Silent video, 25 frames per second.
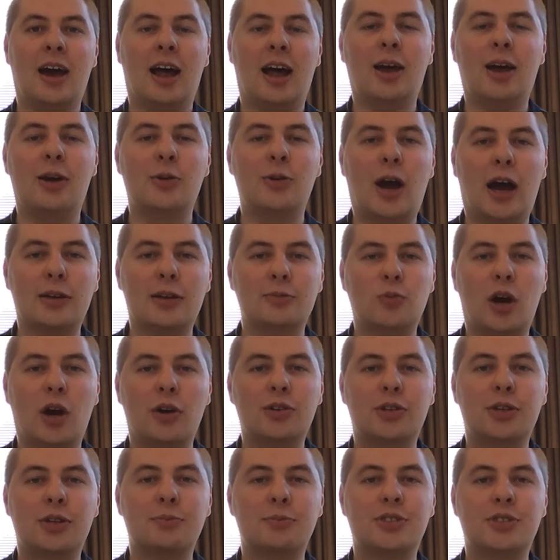Hello and
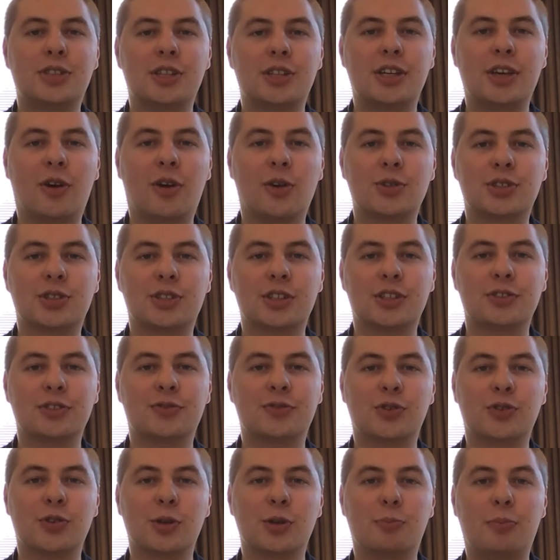welcome to the hustings
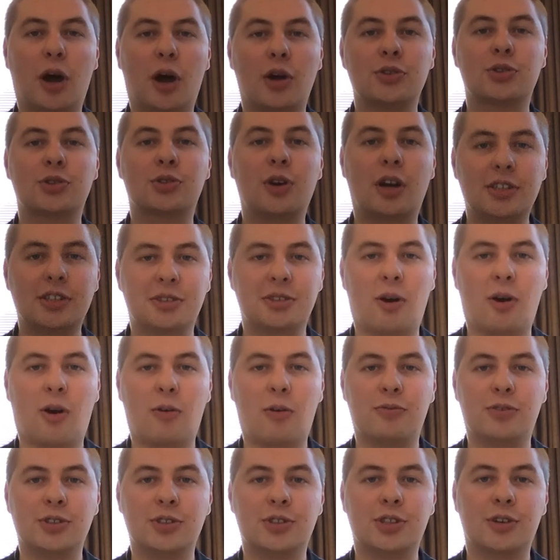for the Postgraduate
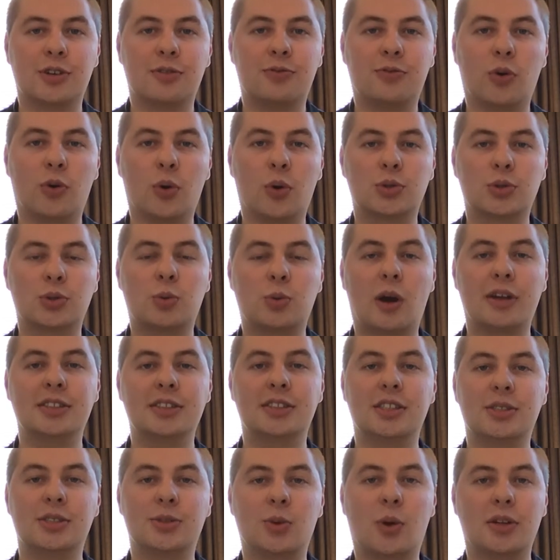Officer for
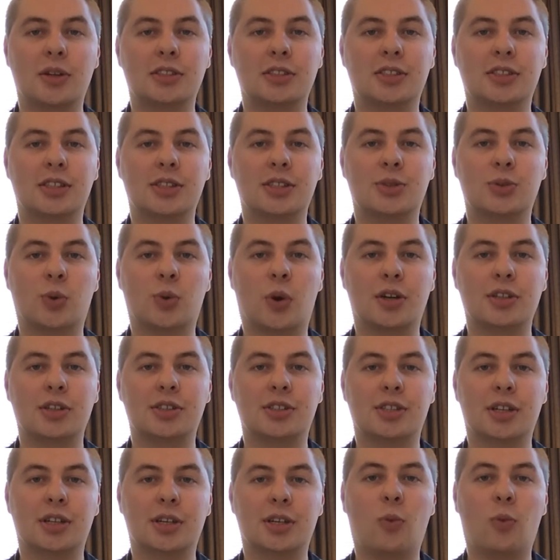
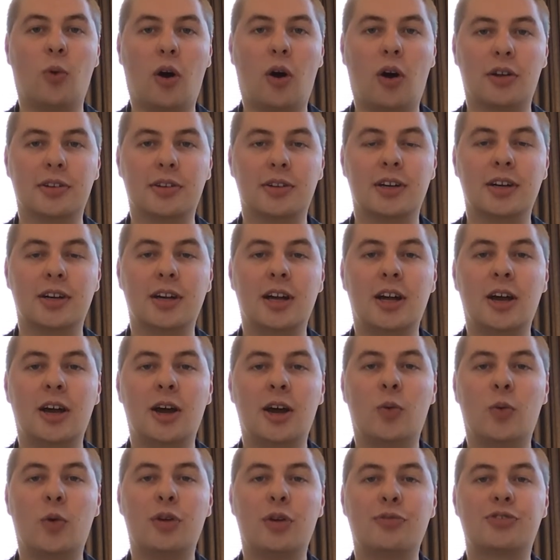2020-21.
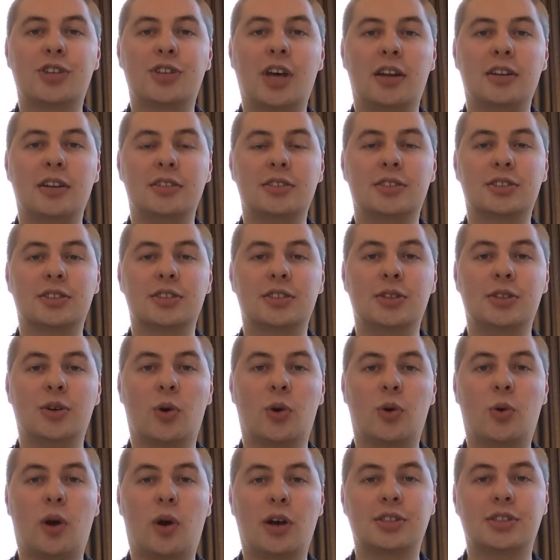We've sent
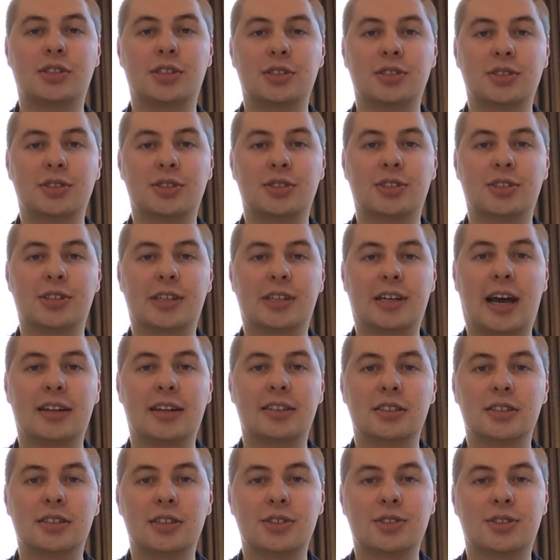your questions to the
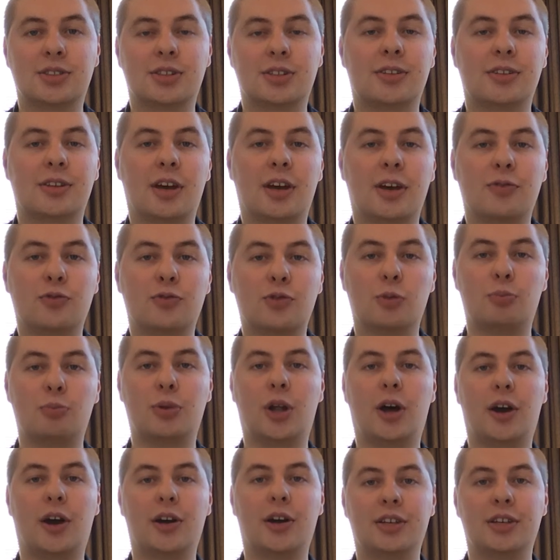candidates and they've
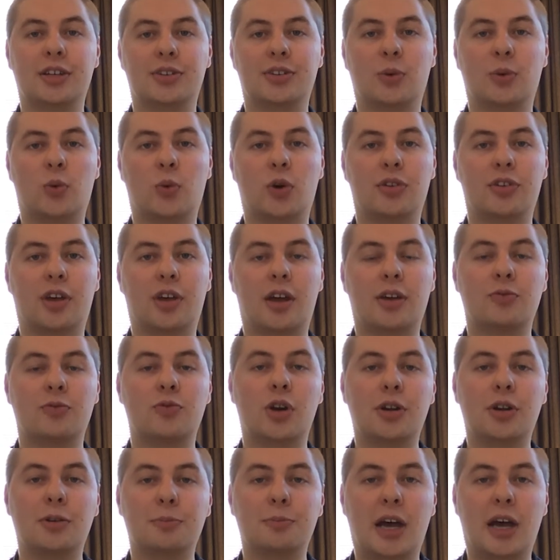replied either with a
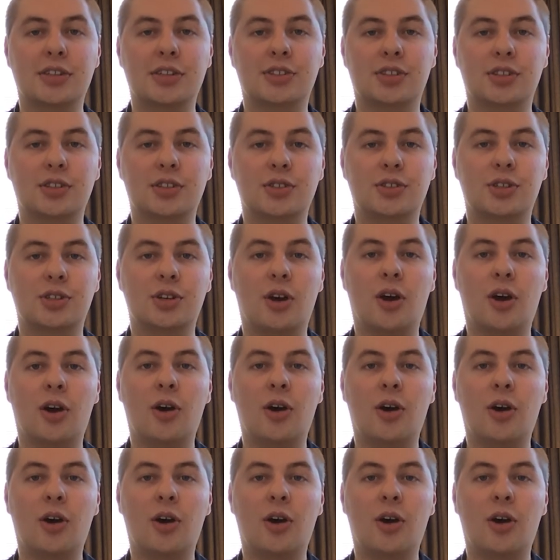written message